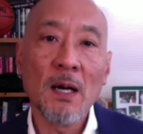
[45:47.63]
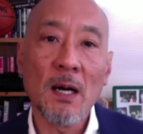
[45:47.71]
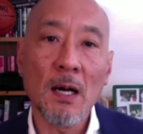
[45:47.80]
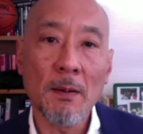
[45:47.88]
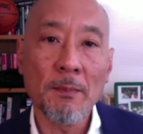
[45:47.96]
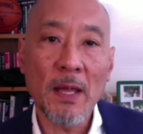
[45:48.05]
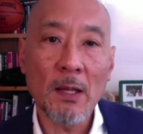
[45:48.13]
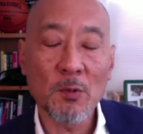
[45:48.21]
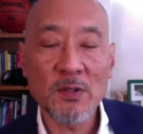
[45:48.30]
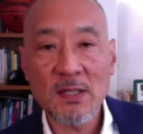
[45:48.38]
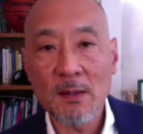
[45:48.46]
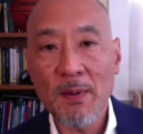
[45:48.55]
and
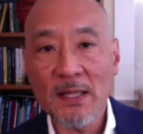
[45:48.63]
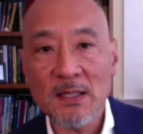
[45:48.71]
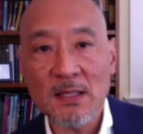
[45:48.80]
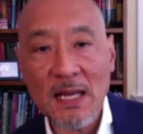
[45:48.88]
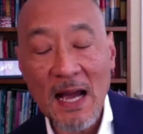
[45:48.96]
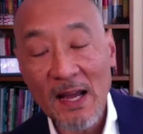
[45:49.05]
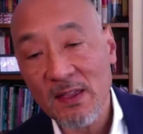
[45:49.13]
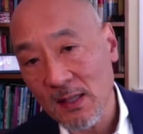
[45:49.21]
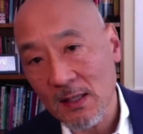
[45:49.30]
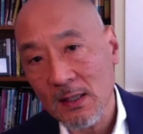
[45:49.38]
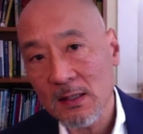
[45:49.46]
was the basis, I think,